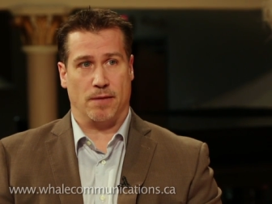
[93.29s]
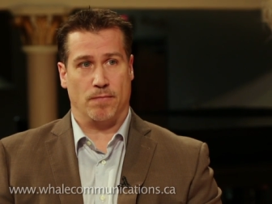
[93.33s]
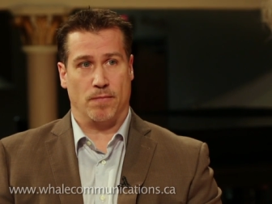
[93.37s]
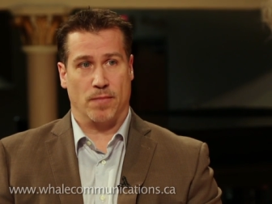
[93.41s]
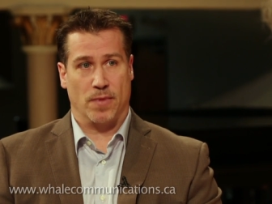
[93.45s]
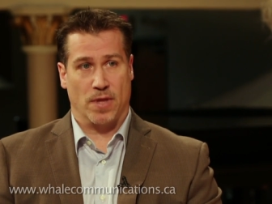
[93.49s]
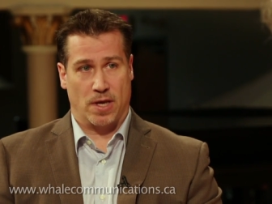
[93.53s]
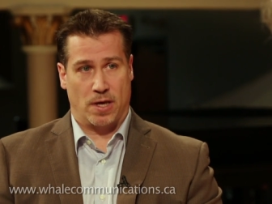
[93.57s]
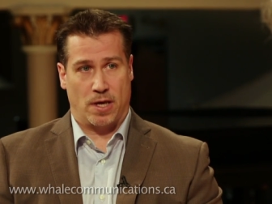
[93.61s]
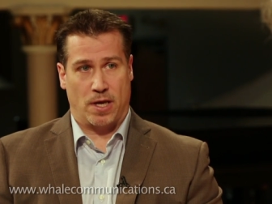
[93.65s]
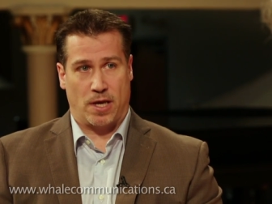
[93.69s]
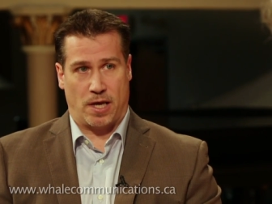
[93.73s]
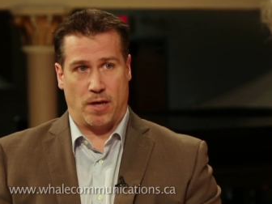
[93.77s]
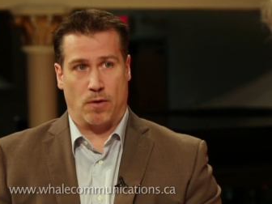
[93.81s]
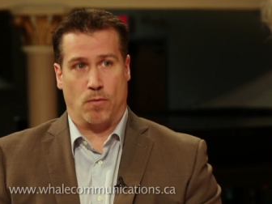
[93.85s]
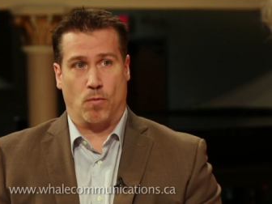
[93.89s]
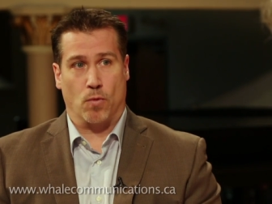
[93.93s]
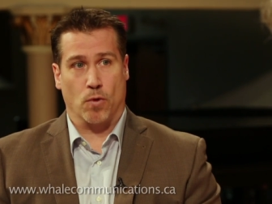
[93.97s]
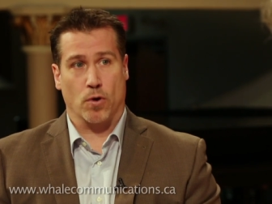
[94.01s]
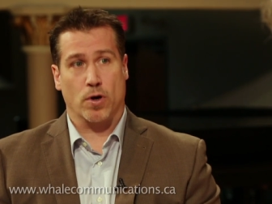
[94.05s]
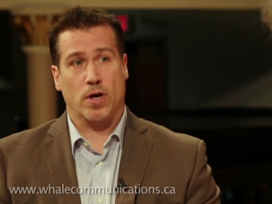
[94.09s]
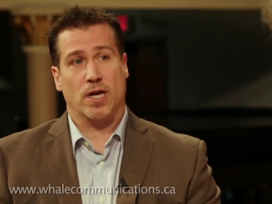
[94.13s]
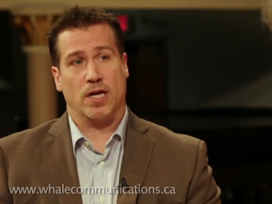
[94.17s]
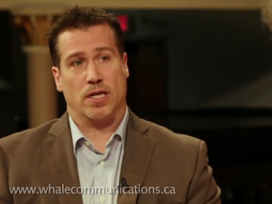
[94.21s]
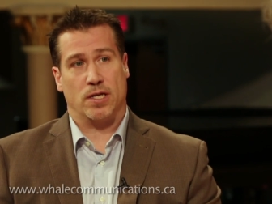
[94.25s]
um, and
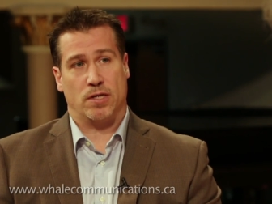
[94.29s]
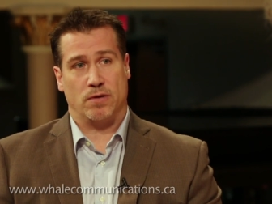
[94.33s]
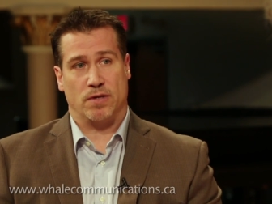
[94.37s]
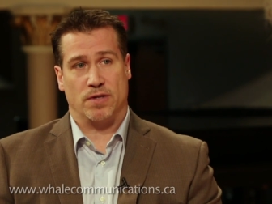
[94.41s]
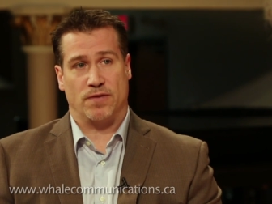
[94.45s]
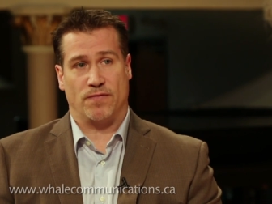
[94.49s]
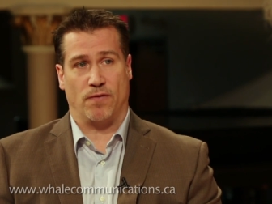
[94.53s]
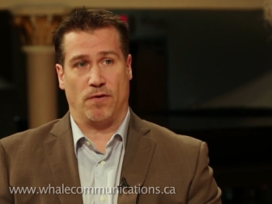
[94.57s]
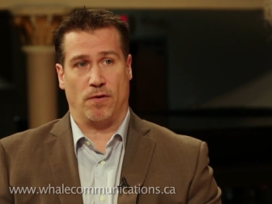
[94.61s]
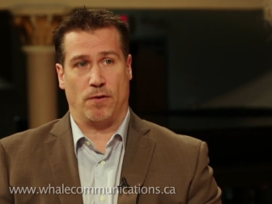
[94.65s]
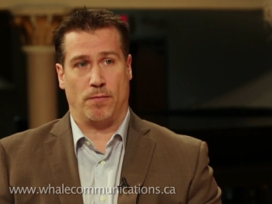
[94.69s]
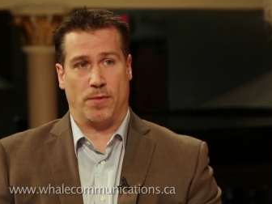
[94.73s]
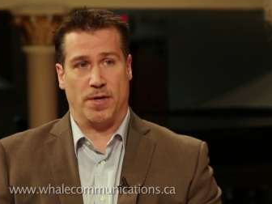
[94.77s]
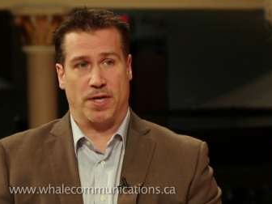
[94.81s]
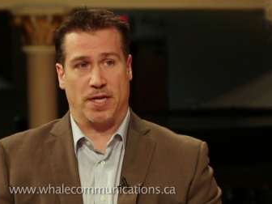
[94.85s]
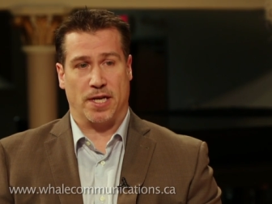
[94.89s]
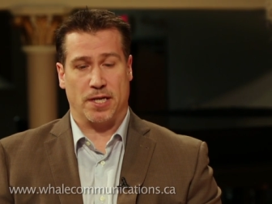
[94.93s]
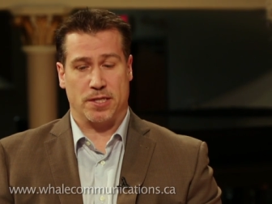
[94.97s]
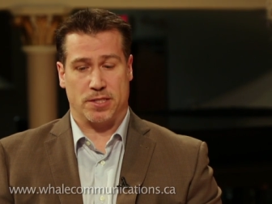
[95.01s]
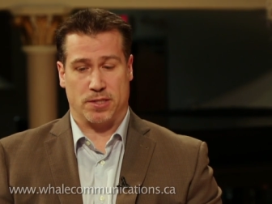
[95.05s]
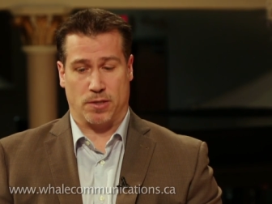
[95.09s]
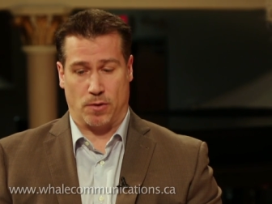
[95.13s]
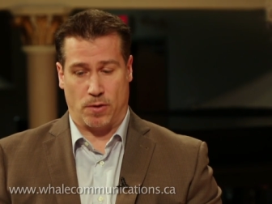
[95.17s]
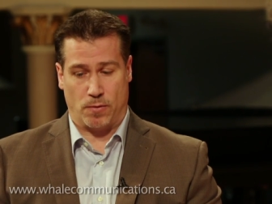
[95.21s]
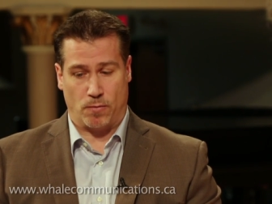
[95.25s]
work it to its full
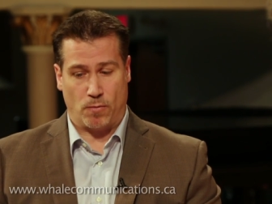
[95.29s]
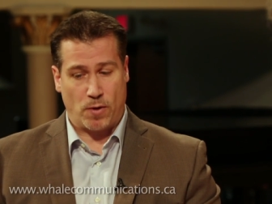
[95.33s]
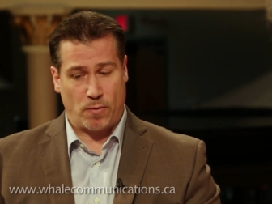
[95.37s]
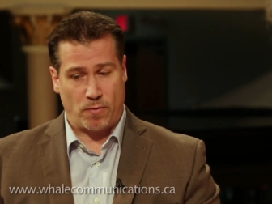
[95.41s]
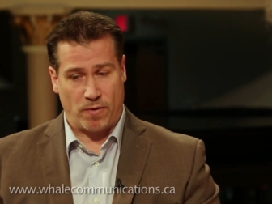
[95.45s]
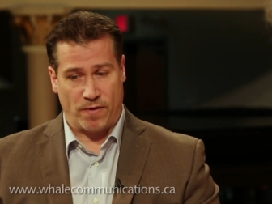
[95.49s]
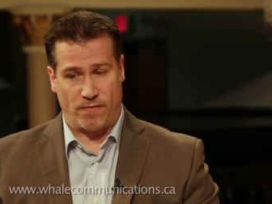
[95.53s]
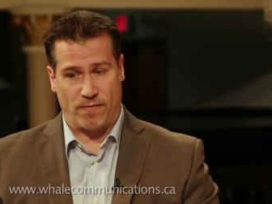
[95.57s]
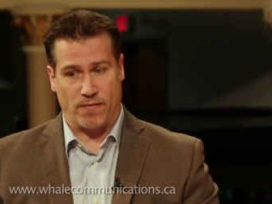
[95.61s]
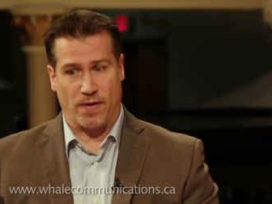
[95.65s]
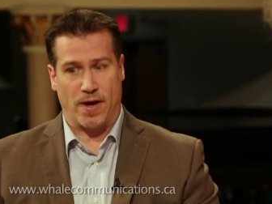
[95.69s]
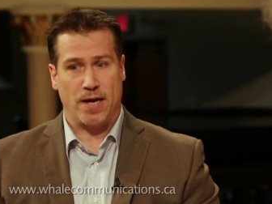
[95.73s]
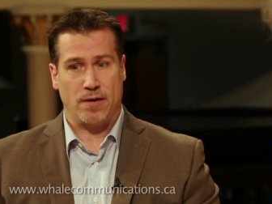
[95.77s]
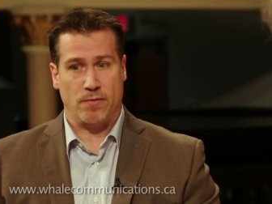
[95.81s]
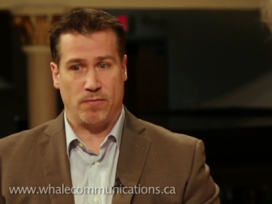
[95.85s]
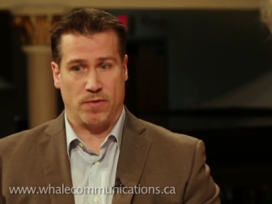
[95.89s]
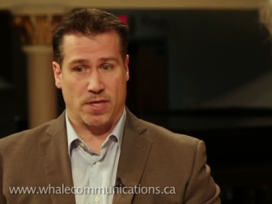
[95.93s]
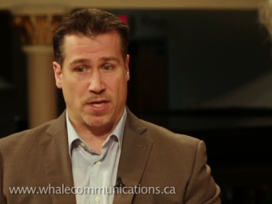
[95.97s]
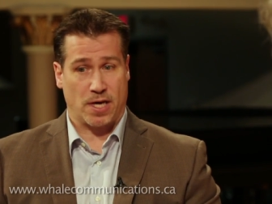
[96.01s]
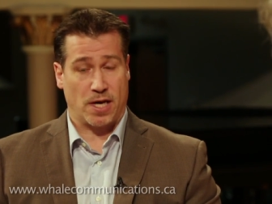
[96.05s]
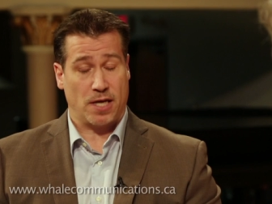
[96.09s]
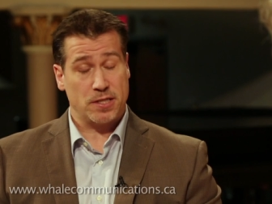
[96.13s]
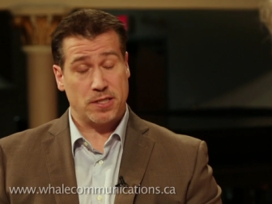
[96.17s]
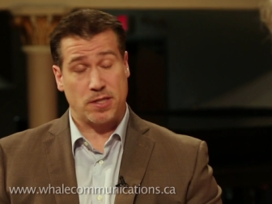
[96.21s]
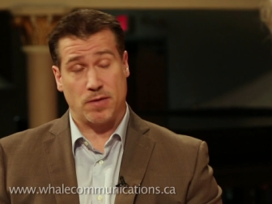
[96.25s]
potential. And what we find
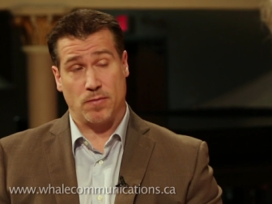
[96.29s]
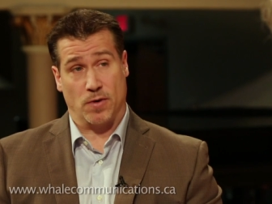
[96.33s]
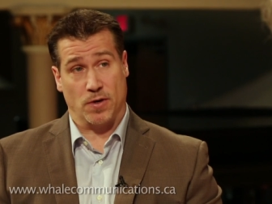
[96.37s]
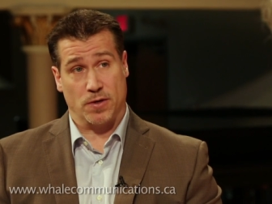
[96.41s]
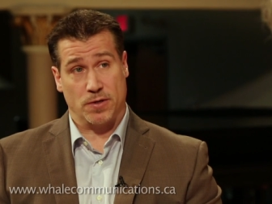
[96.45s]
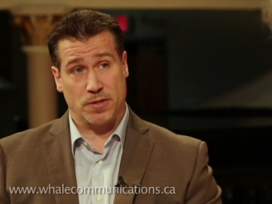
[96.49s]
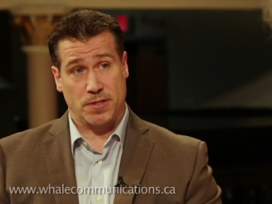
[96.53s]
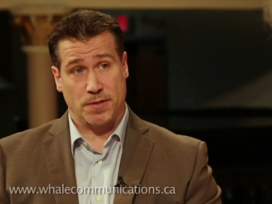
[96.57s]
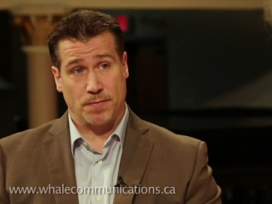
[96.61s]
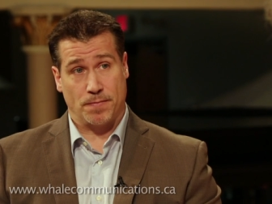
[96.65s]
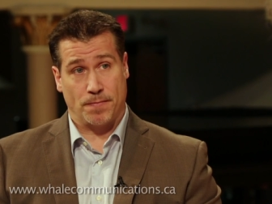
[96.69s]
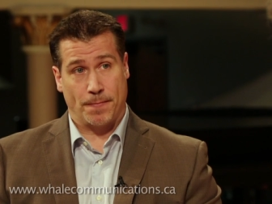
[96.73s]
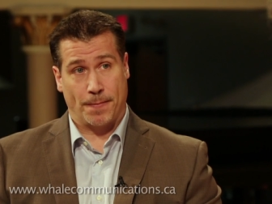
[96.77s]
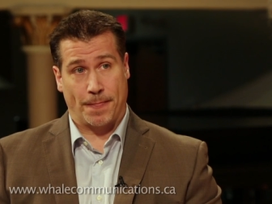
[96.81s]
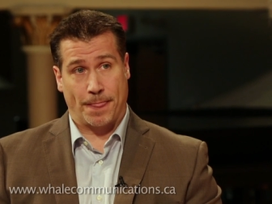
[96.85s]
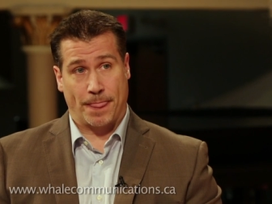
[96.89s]
with customers